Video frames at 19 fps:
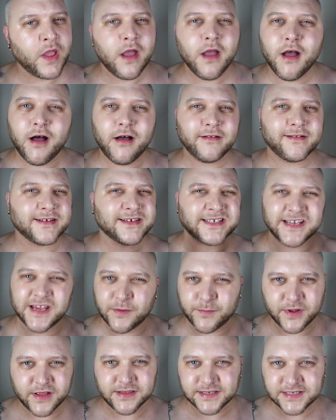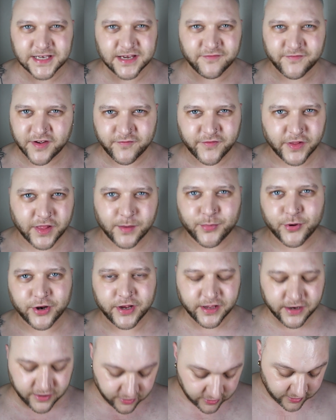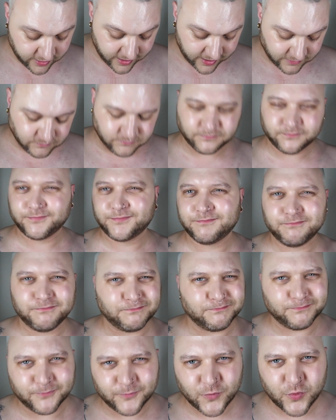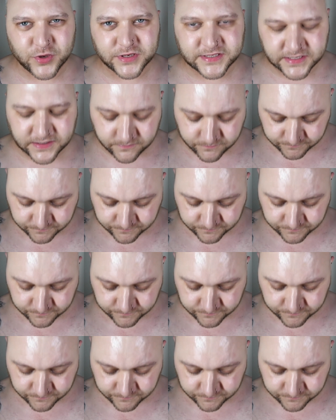I'll just tape it and see if I feel like putting it in or not. We'll see.